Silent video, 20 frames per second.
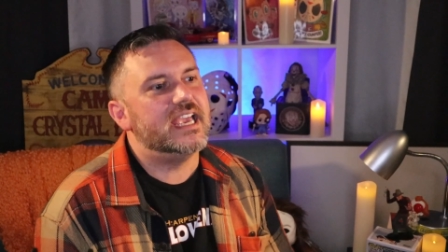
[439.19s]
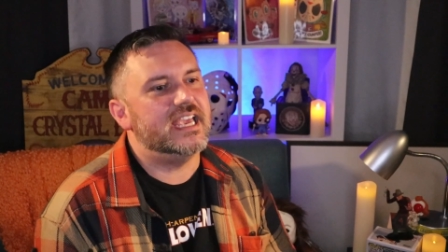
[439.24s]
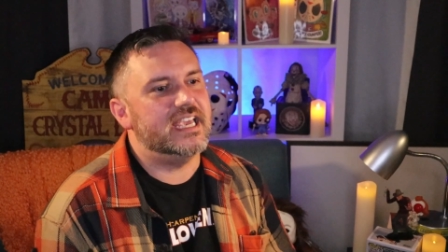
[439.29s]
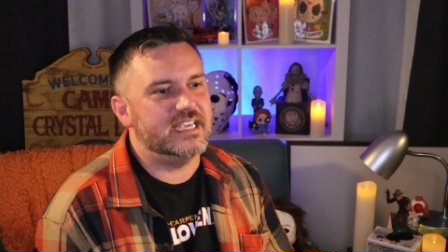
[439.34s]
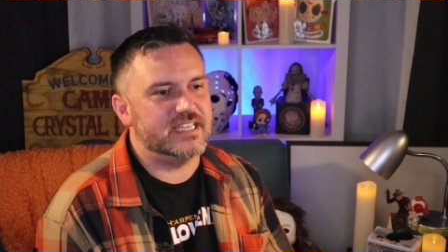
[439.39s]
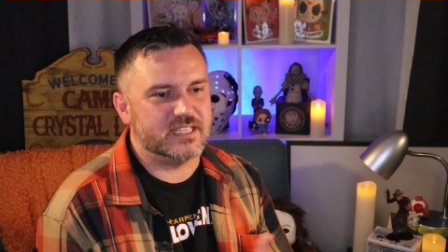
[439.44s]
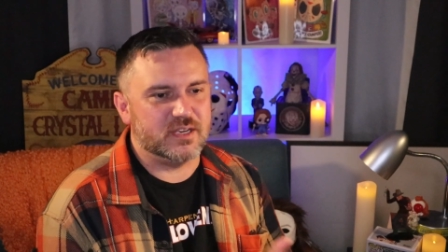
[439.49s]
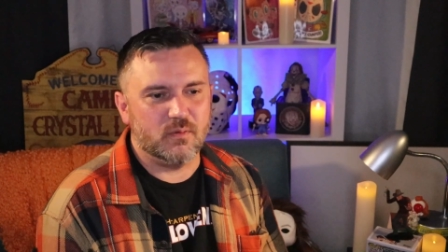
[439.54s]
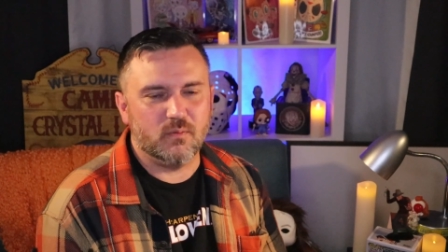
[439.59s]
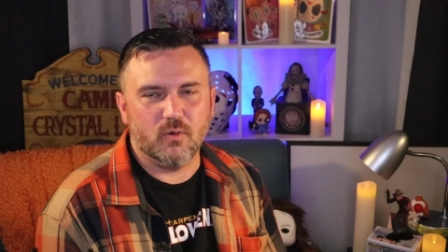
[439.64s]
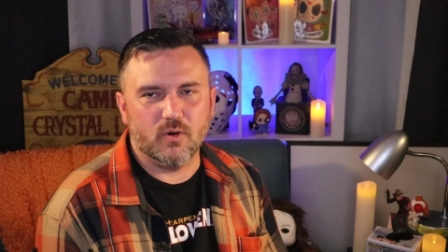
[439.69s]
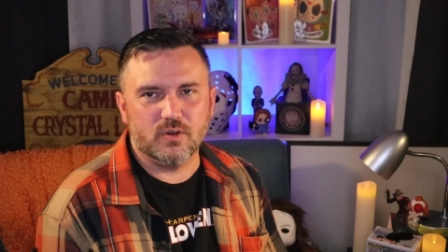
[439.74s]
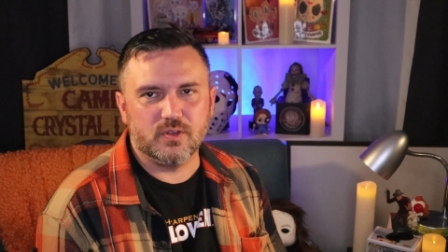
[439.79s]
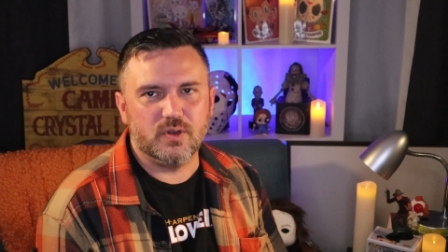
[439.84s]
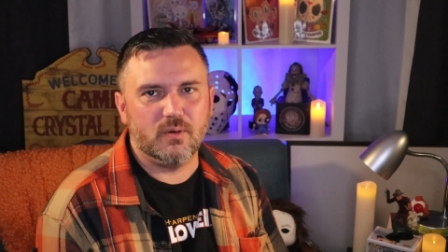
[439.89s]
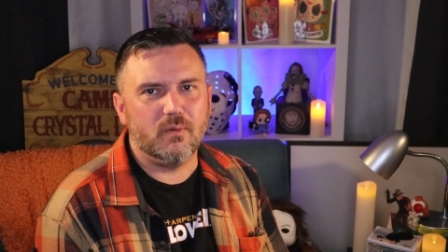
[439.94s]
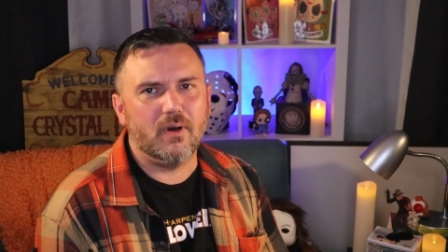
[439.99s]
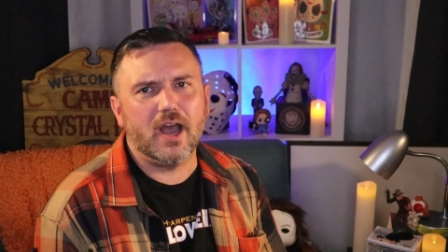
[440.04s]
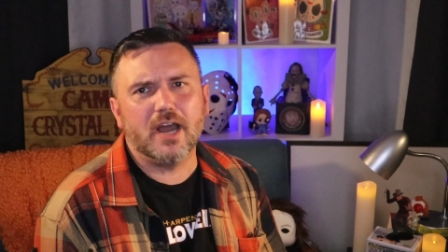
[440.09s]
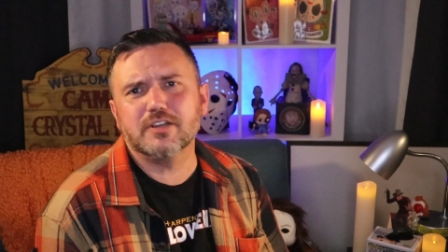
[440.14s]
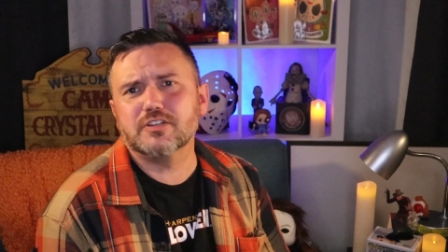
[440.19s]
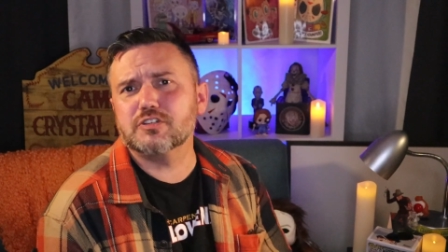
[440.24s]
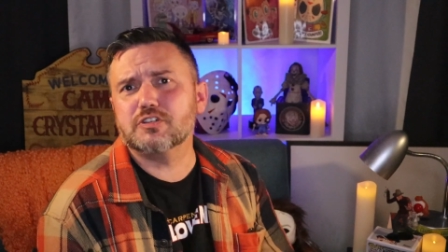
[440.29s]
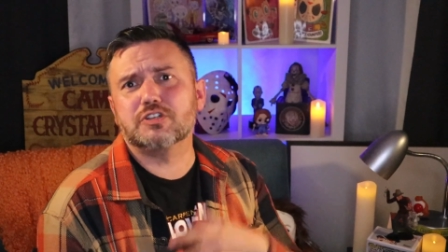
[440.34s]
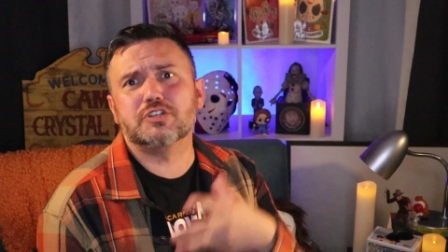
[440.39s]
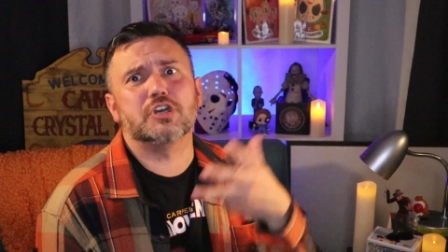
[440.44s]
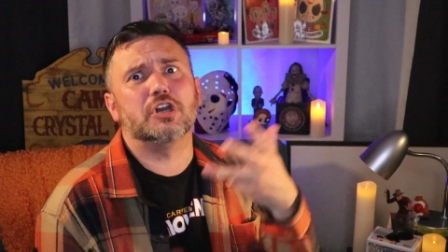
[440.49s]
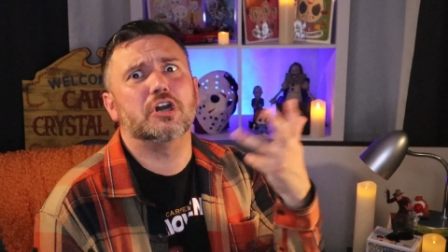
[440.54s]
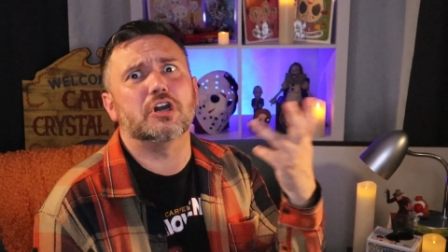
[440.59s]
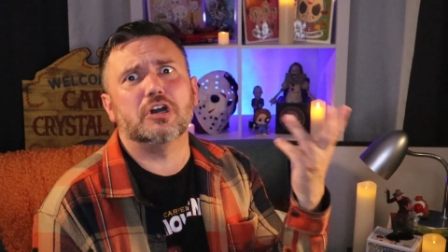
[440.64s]
Is it worth a watch?
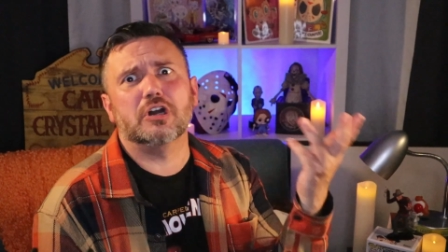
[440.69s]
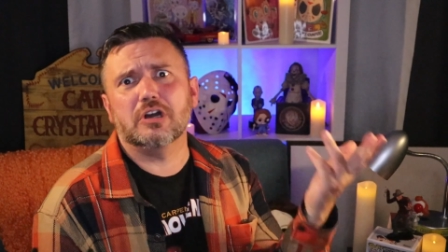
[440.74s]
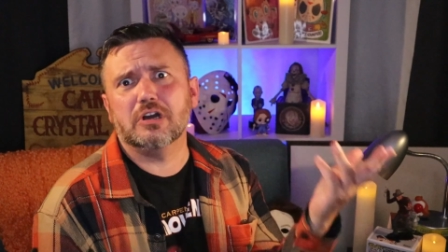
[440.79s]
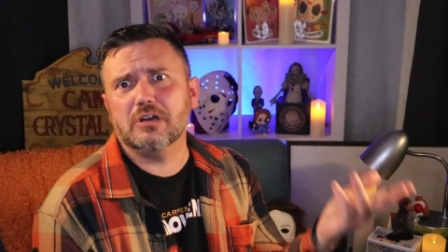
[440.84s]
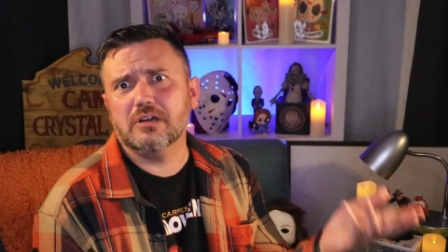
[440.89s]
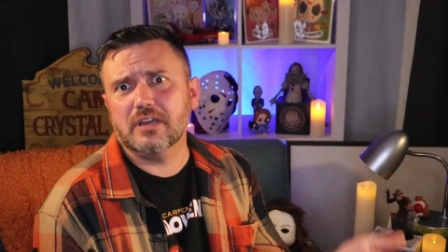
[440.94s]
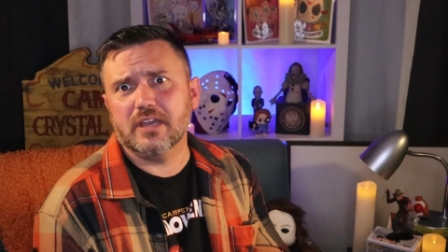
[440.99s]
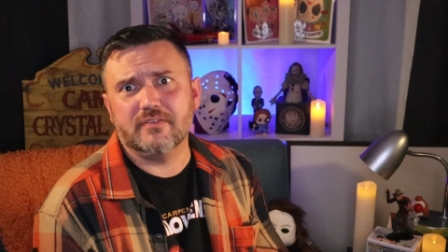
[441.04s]
Sure.